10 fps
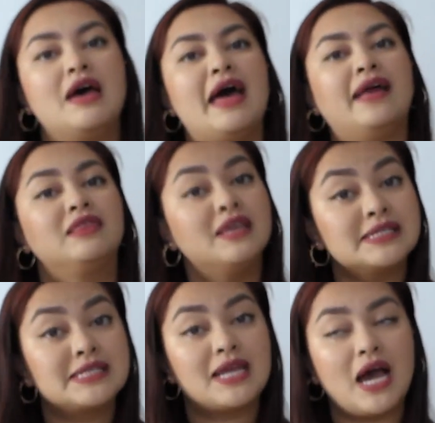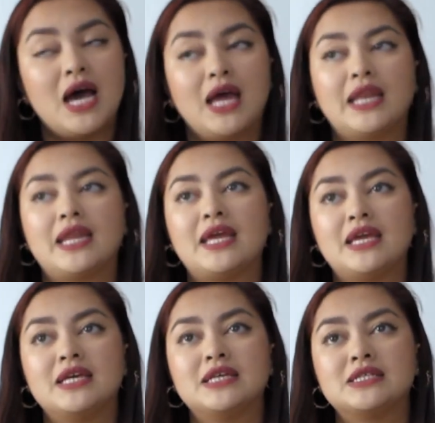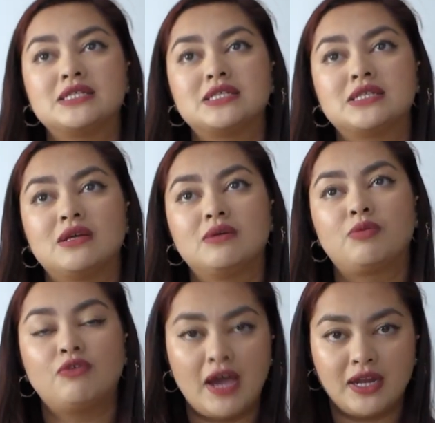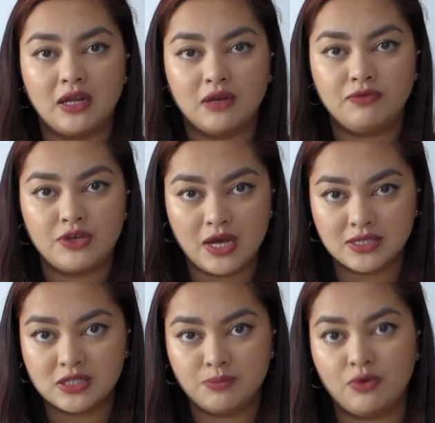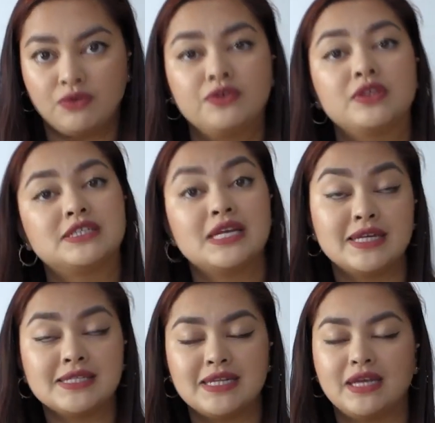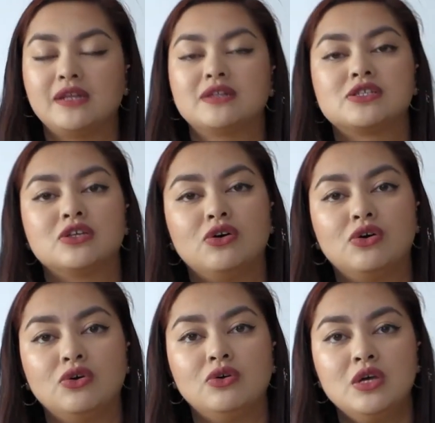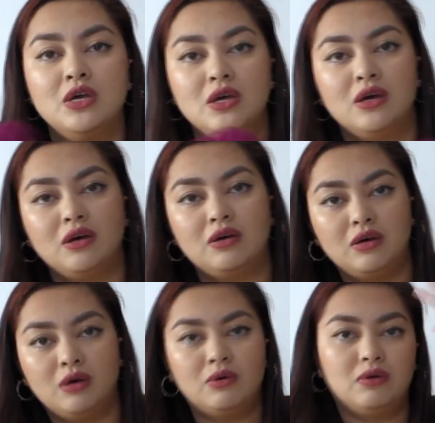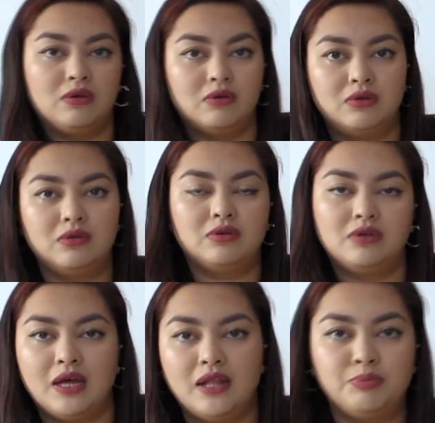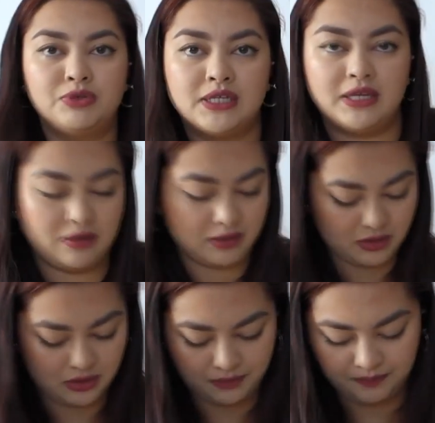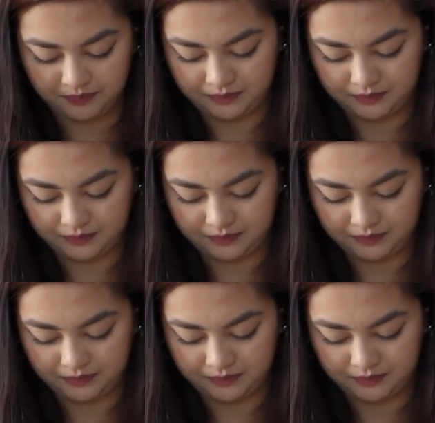And this yarn is provided for yarn support for the test knit. So I'll put in the